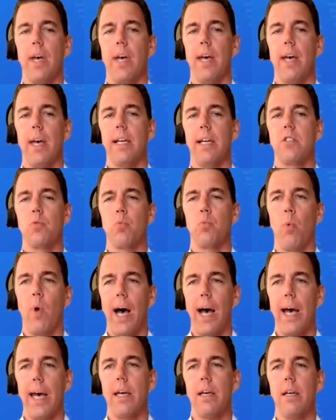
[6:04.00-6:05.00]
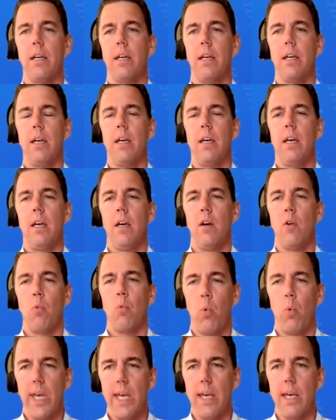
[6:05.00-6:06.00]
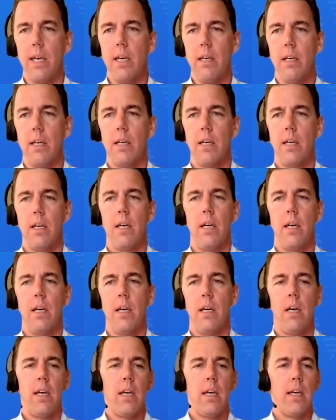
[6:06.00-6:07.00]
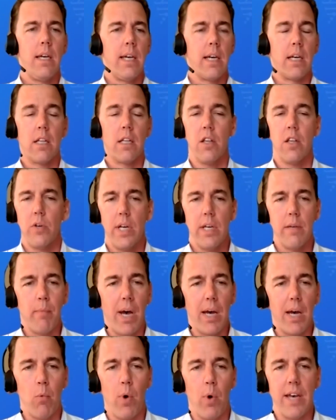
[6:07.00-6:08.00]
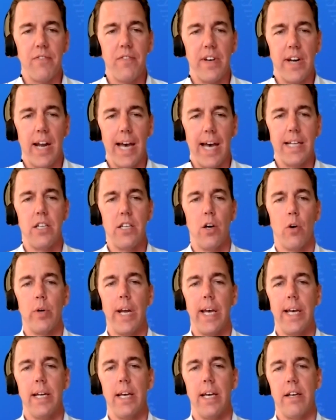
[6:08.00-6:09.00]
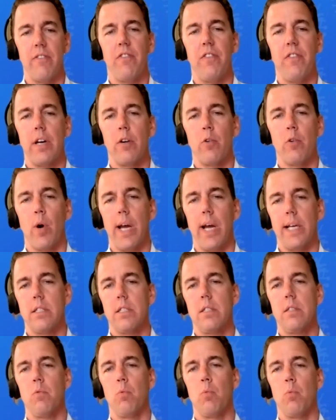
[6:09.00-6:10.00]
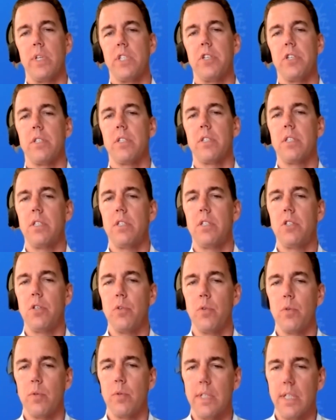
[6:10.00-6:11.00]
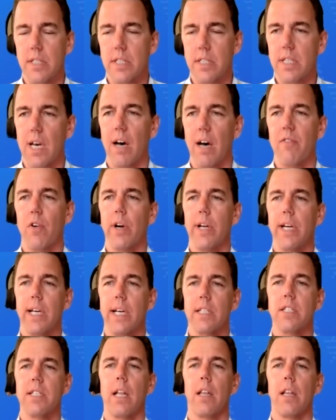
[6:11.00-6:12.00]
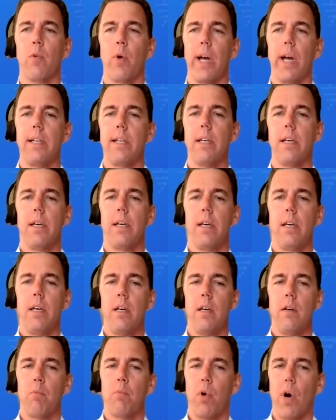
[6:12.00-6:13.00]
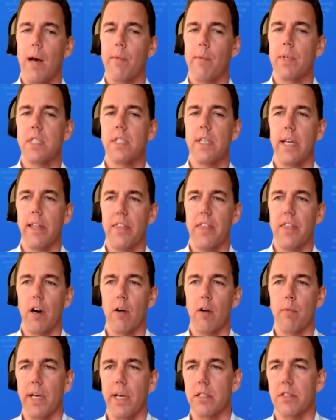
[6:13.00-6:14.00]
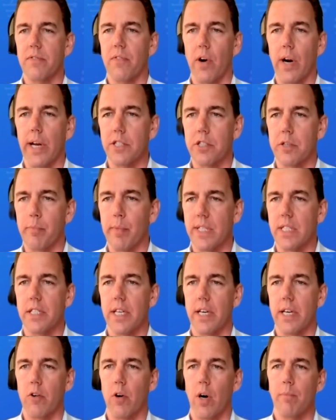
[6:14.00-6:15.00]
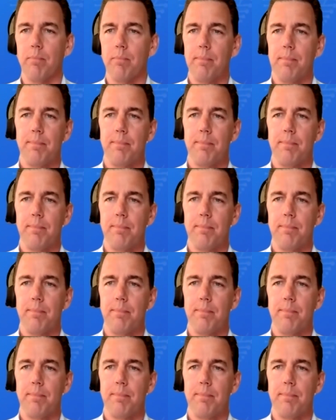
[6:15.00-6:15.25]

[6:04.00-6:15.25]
and it's why we, including my wife and I, donate and fundraise, which is to discover and accelerate promising therapies for Angelman syndrome.